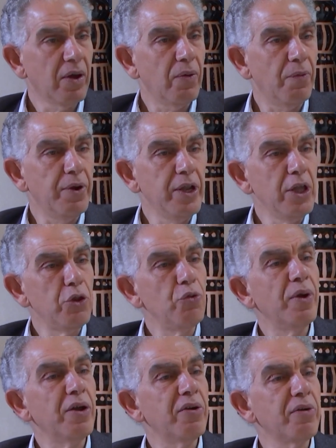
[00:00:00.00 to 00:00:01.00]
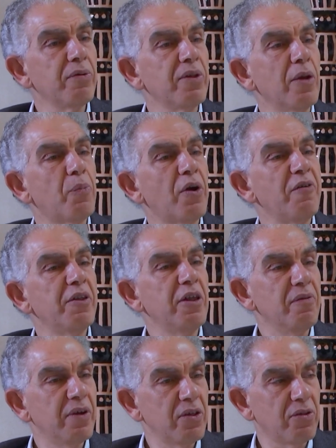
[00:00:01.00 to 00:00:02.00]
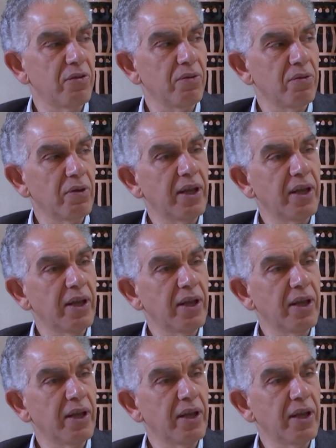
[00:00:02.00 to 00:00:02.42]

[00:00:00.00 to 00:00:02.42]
We need to make sure that private investors